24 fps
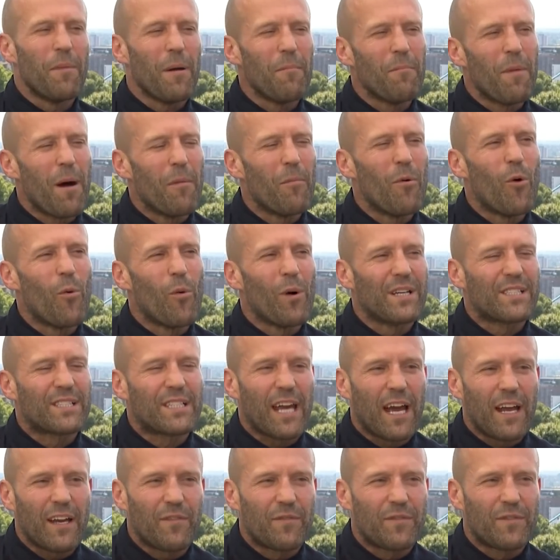my mum always
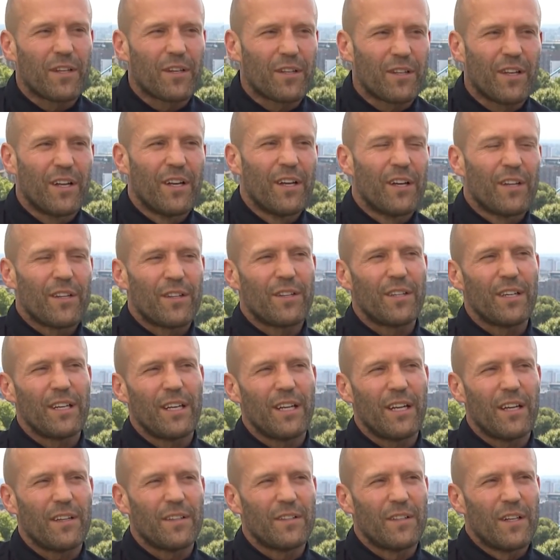gave the
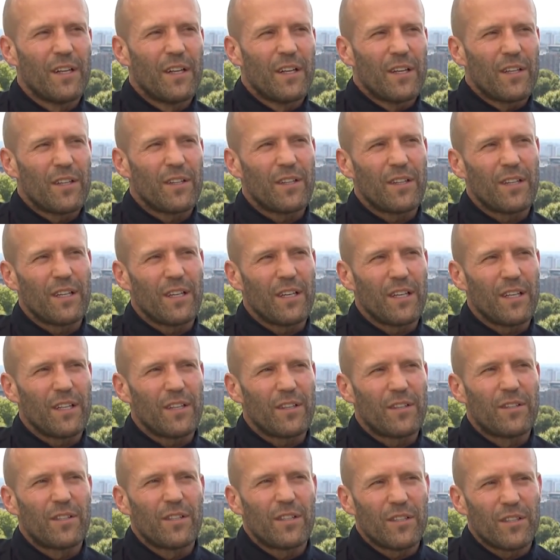the, the
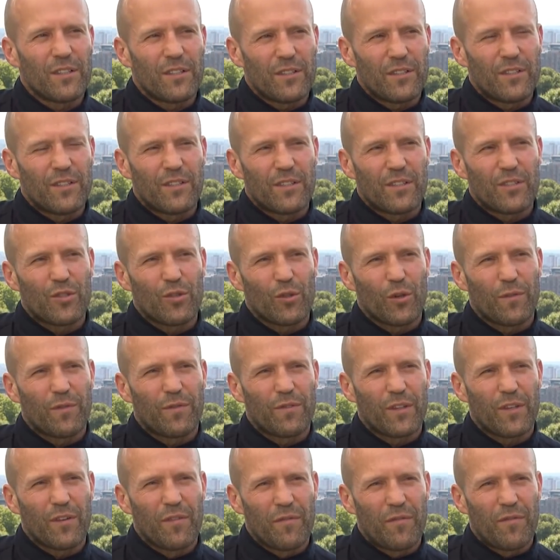the the sort
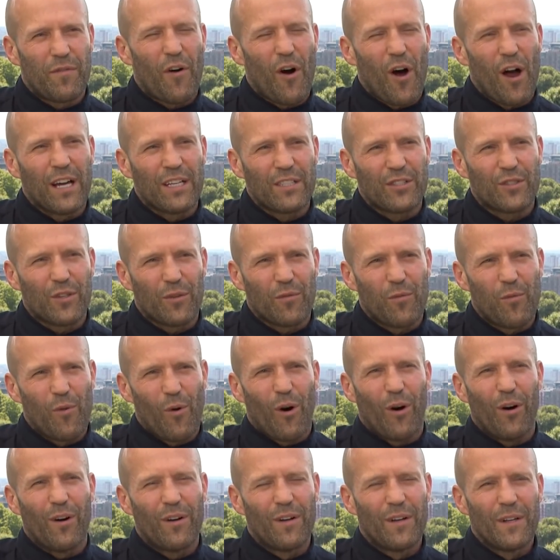of confines of
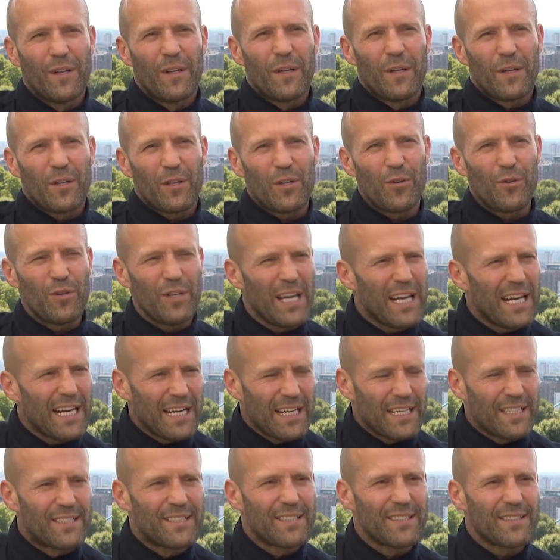what you
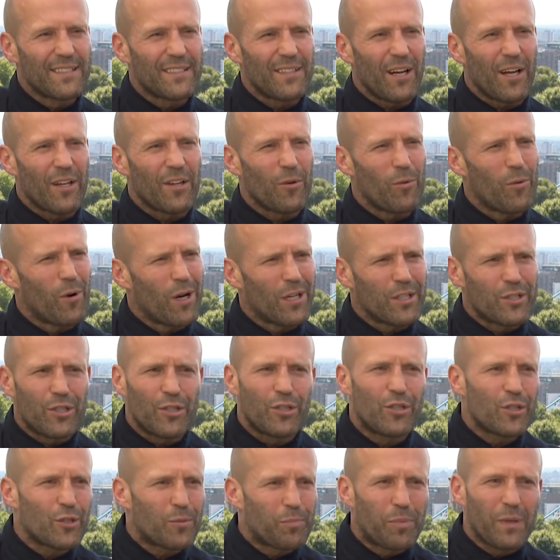need, right. Otherwise
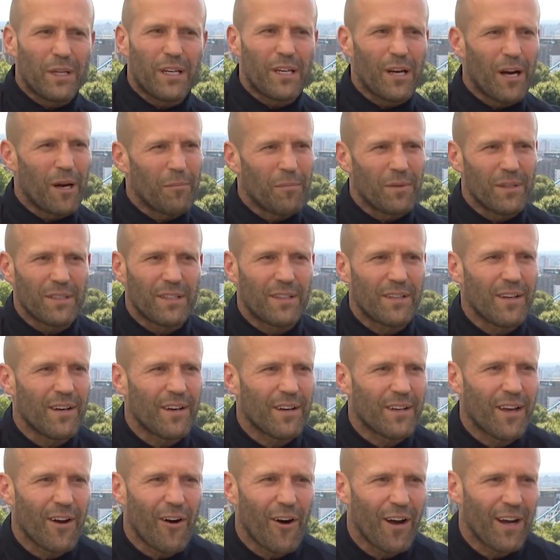you just become a,
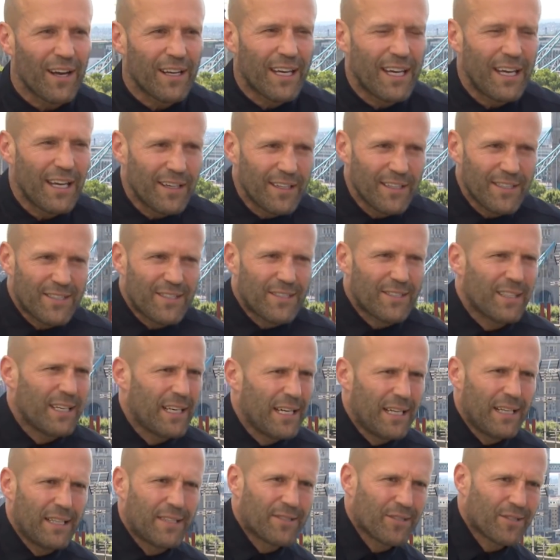a, guy, a kid at
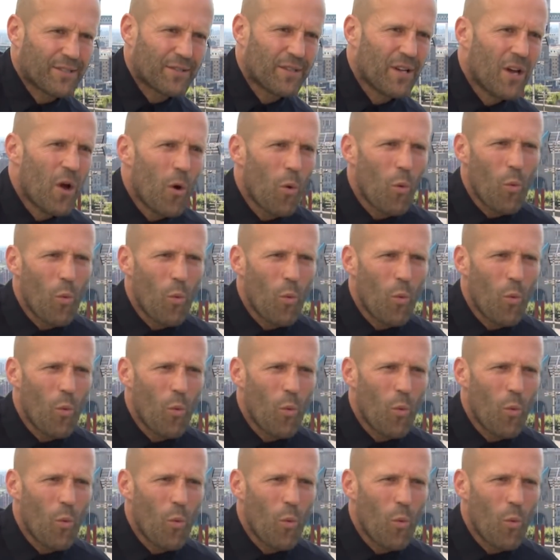sea, just right.